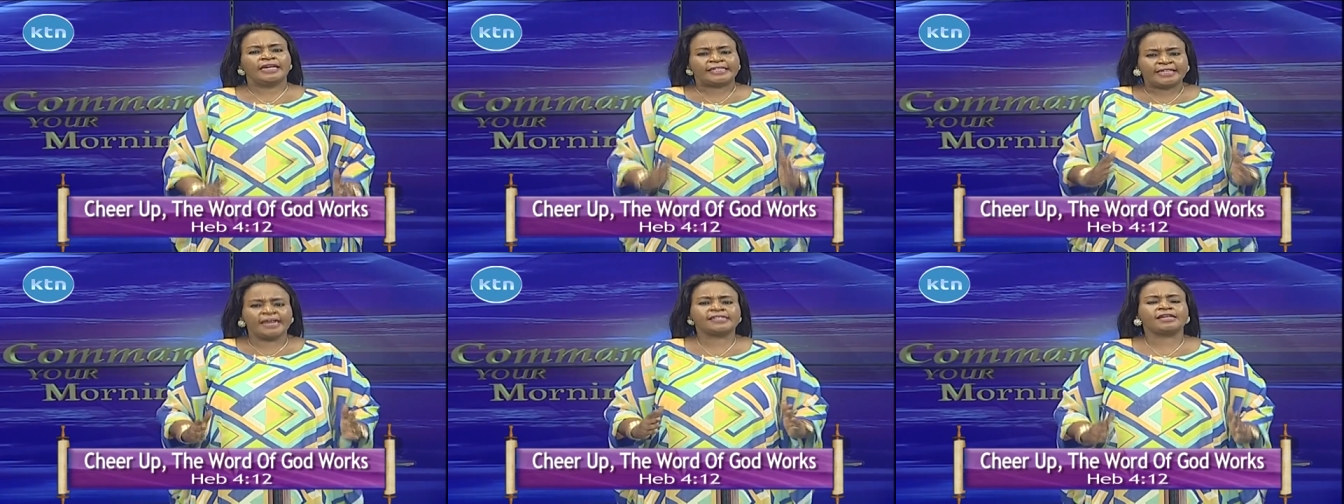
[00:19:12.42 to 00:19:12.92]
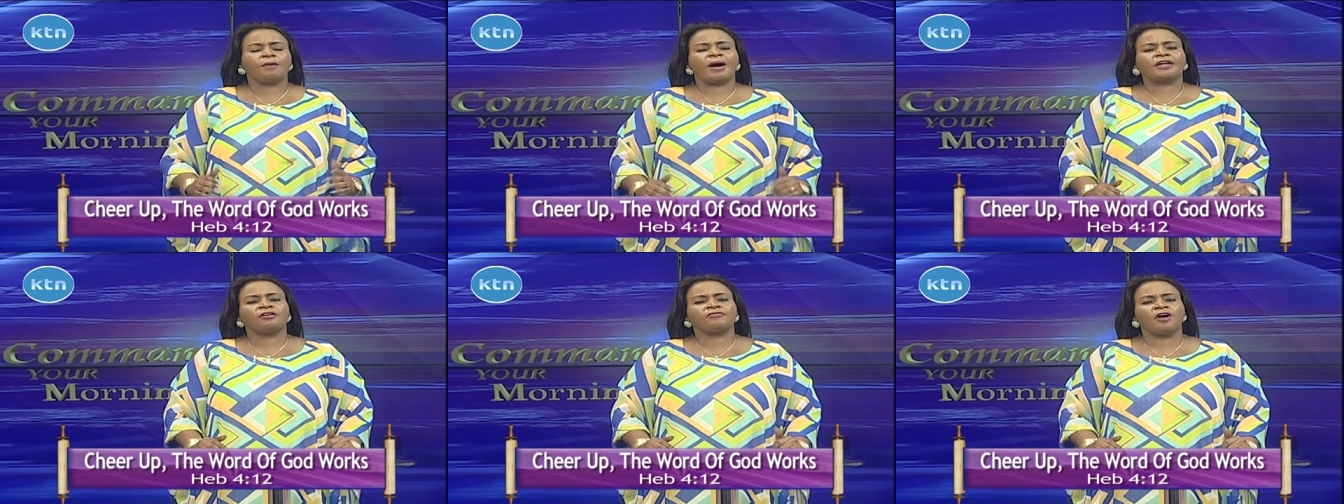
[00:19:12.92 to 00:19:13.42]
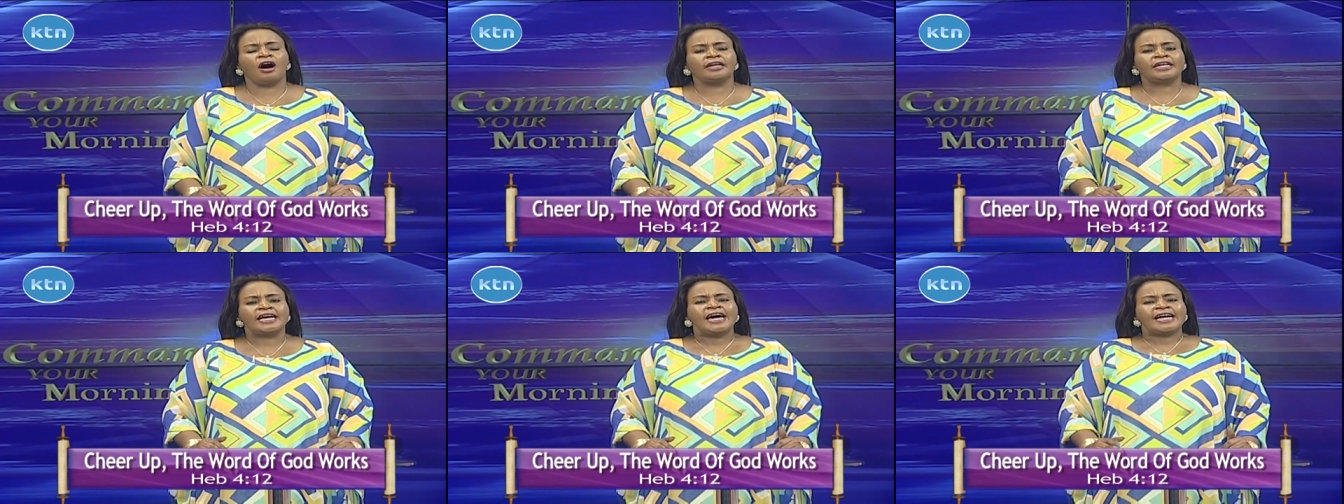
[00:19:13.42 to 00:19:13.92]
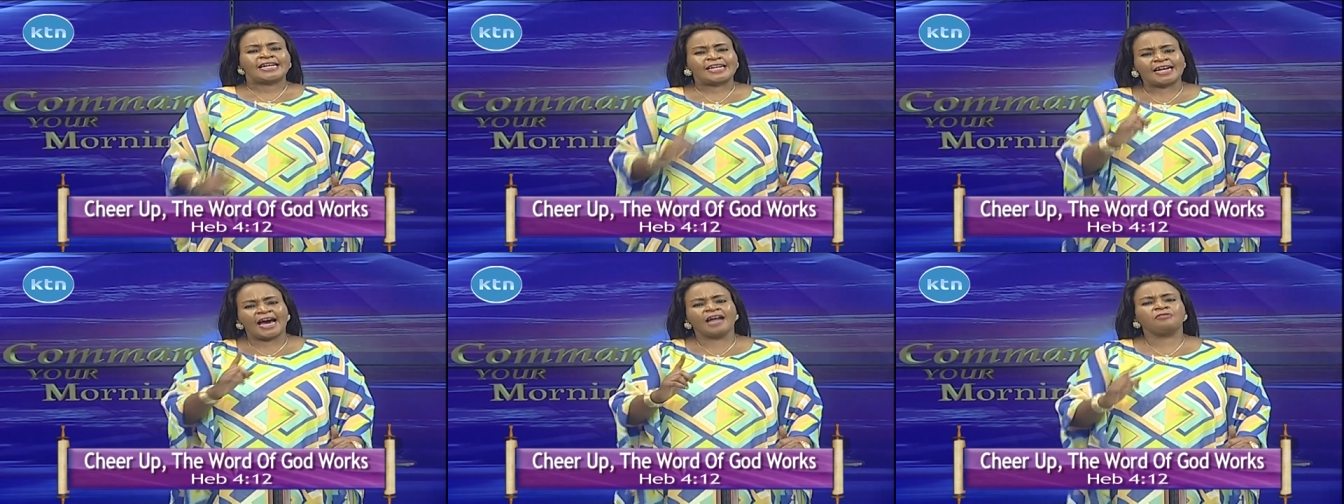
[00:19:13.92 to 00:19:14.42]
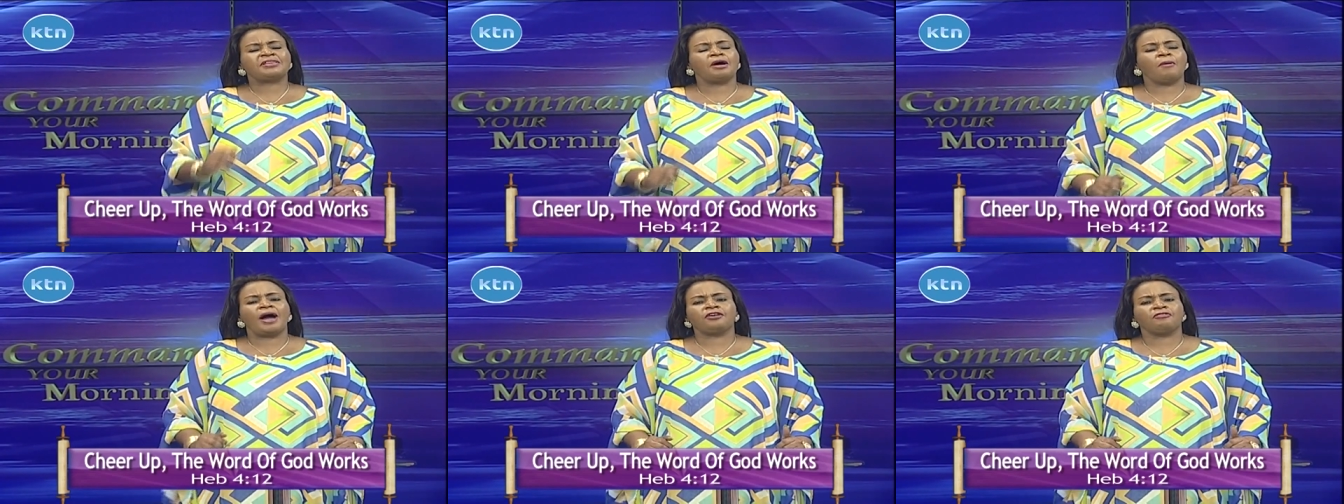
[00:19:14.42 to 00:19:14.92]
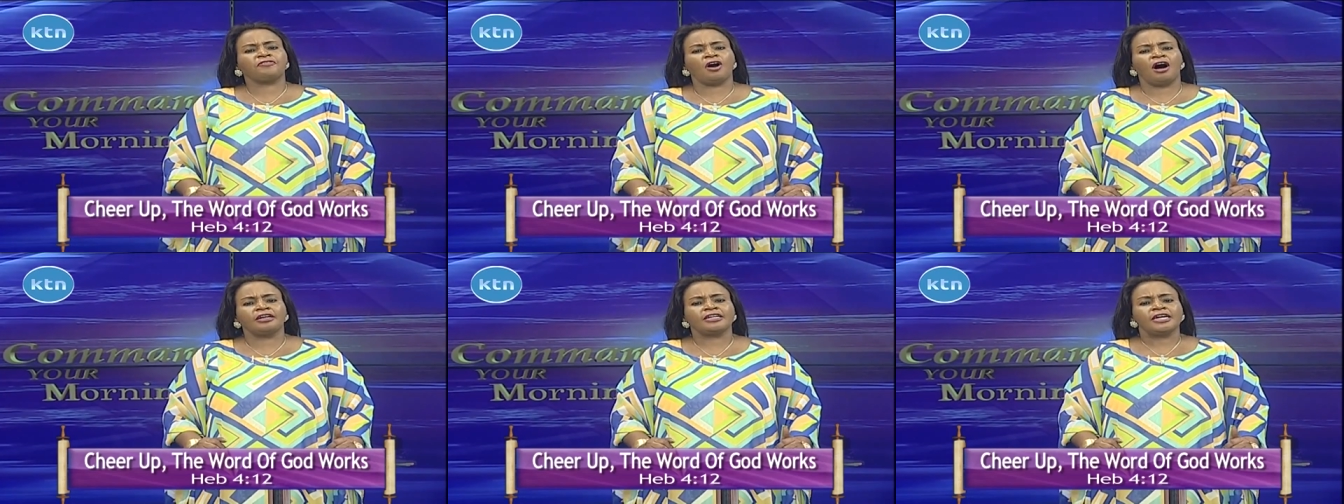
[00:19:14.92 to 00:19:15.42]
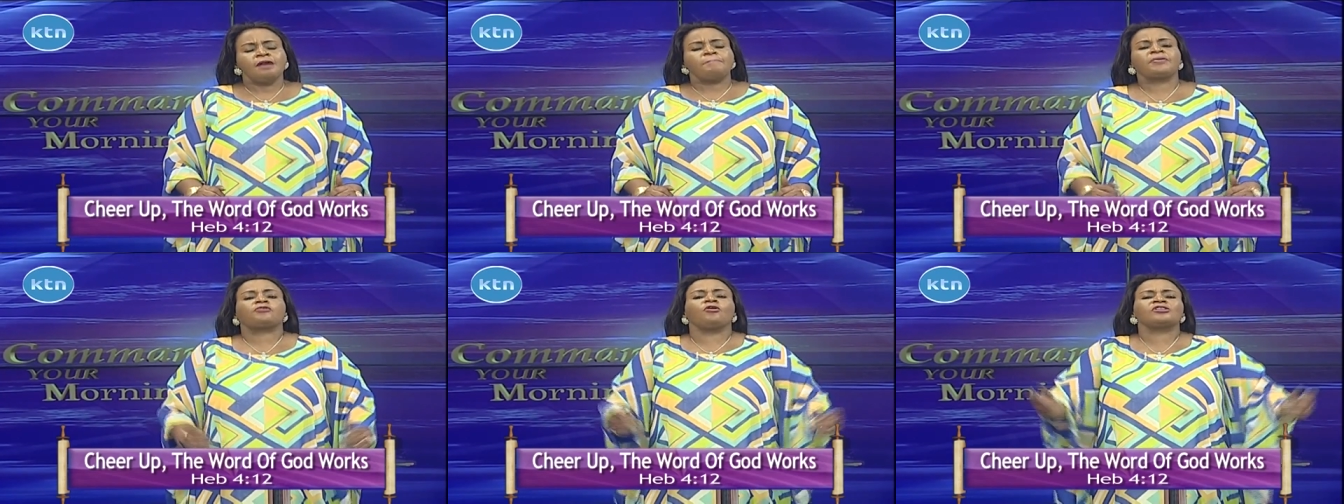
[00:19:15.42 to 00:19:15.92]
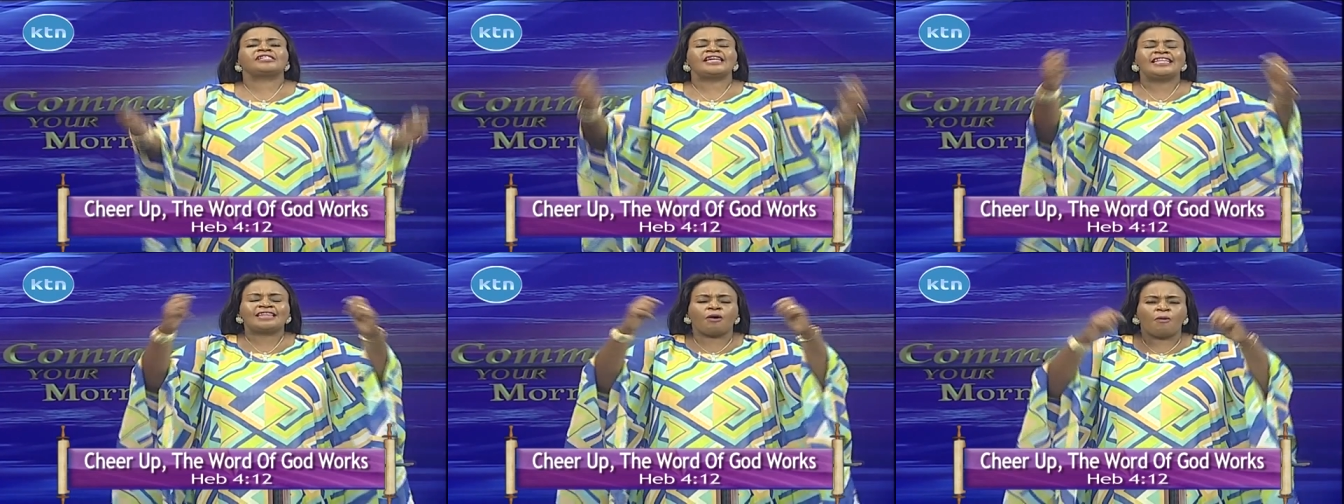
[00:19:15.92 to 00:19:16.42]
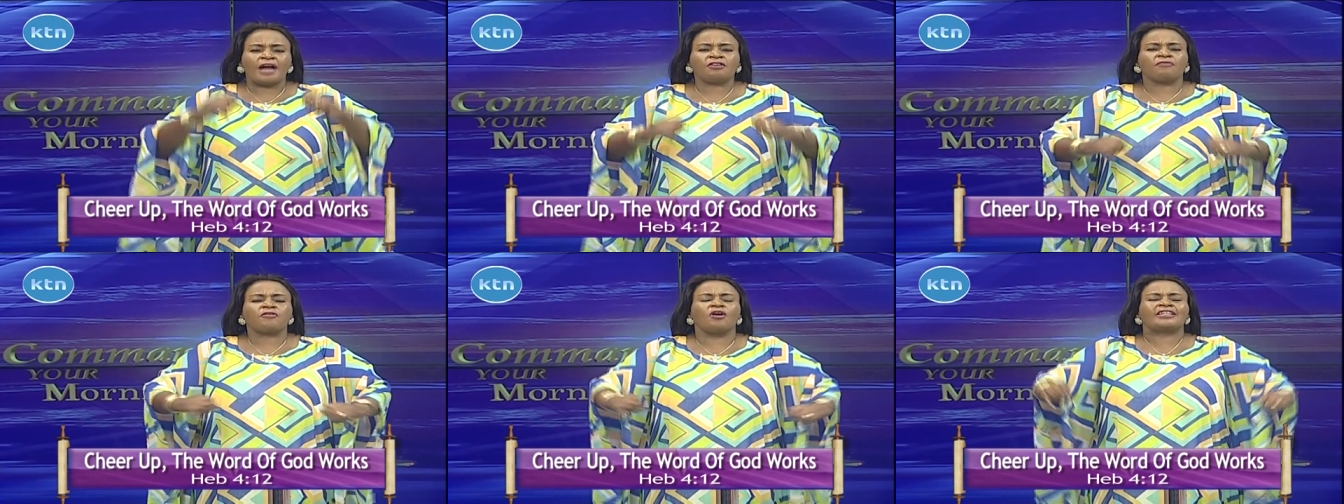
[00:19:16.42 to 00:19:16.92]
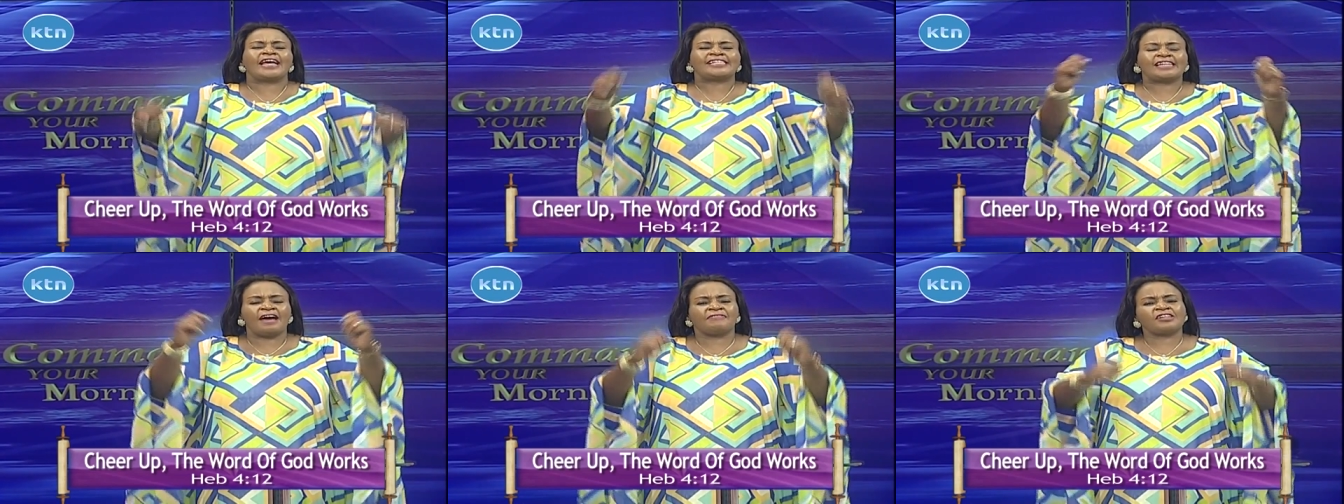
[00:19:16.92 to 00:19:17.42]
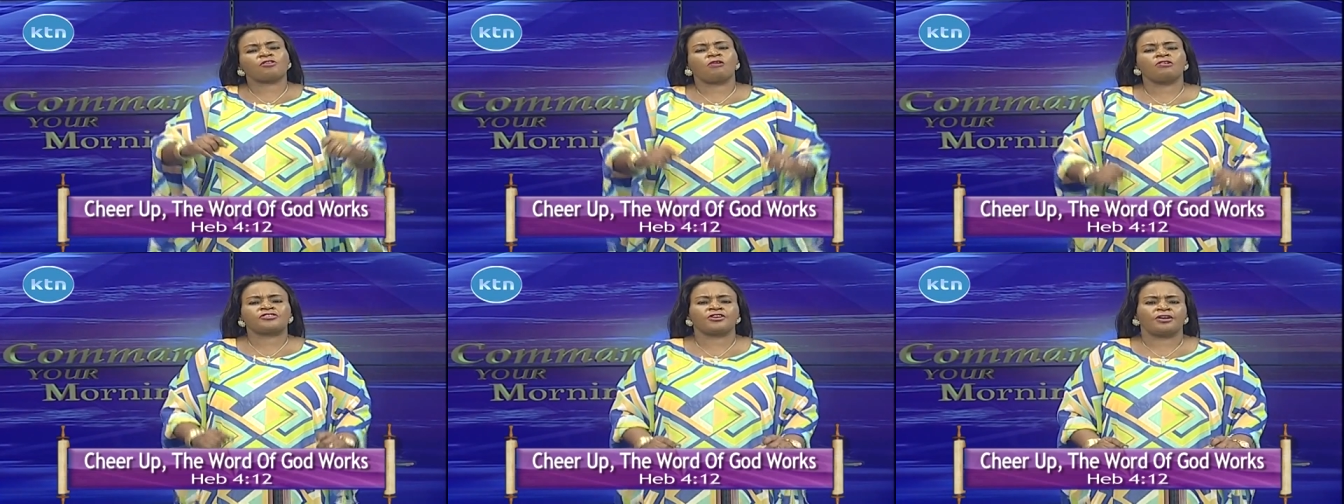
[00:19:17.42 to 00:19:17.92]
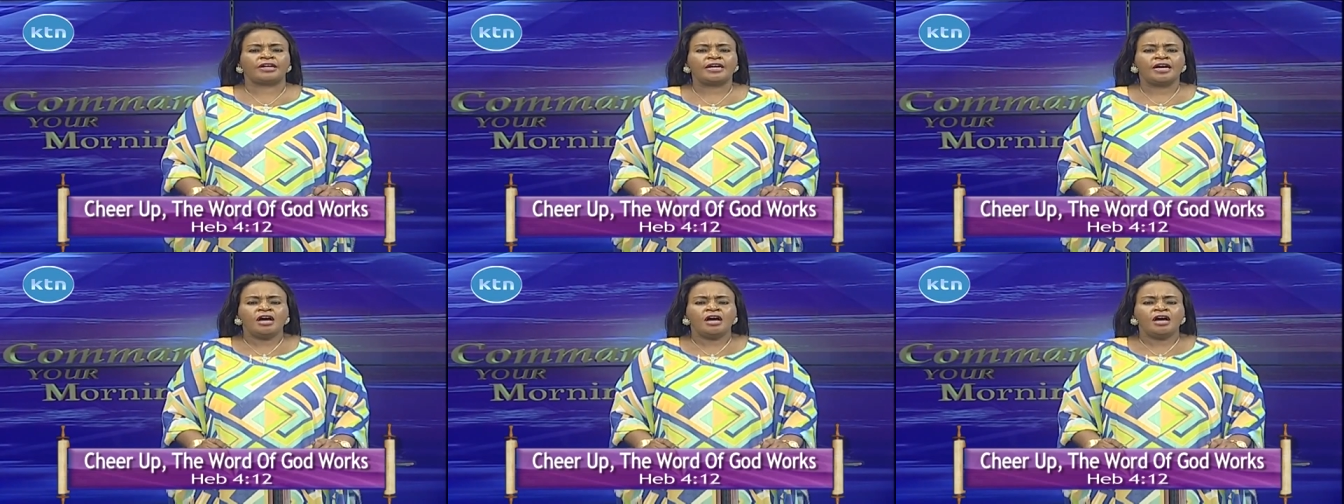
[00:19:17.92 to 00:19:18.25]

It is the word of God. Run with the word of God because in the word of God there is every solution.